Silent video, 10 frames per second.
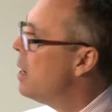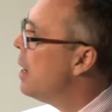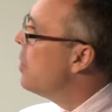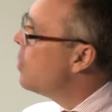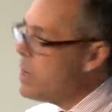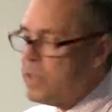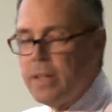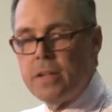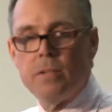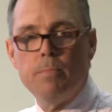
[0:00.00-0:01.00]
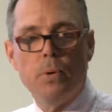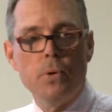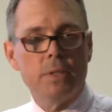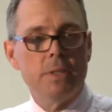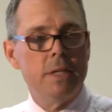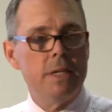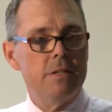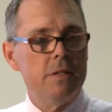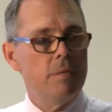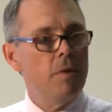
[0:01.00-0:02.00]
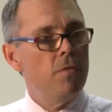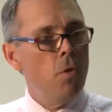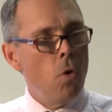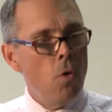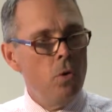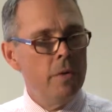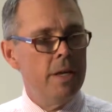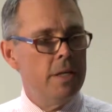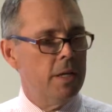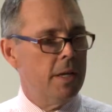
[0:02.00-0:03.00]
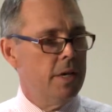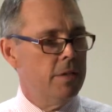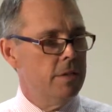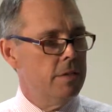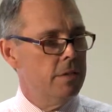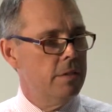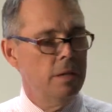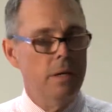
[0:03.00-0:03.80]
And the reason that's important is that of all the indicators